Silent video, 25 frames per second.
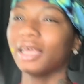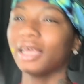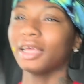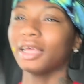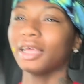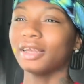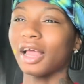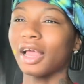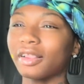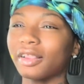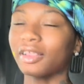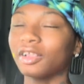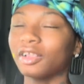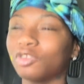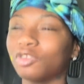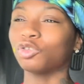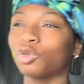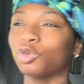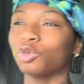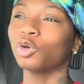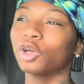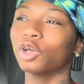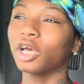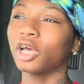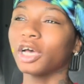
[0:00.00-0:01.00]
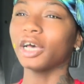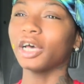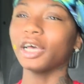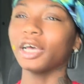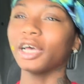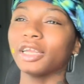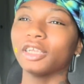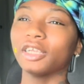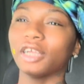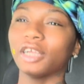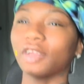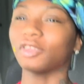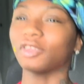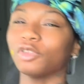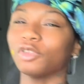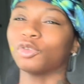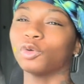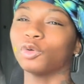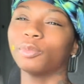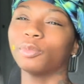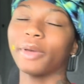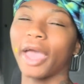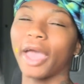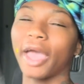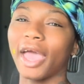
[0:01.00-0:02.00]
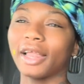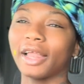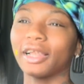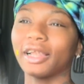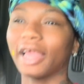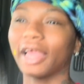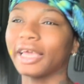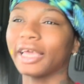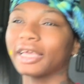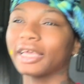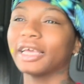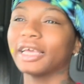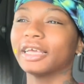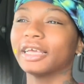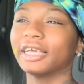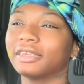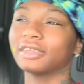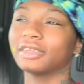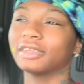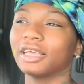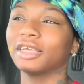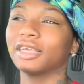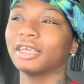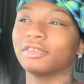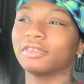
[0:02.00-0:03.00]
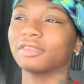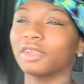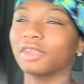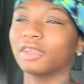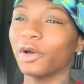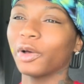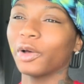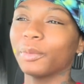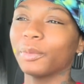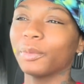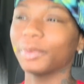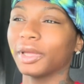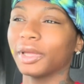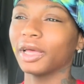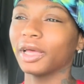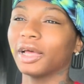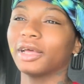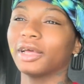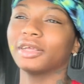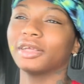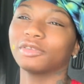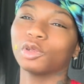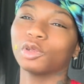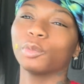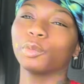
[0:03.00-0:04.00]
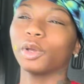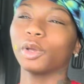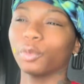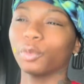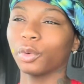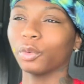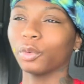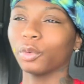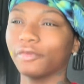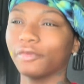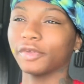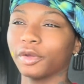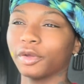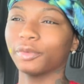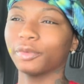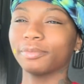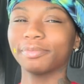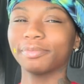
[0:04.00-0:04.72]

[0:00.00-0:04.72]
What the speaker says: Nothing too good and nothing too bad. Like it's gonna be a real review.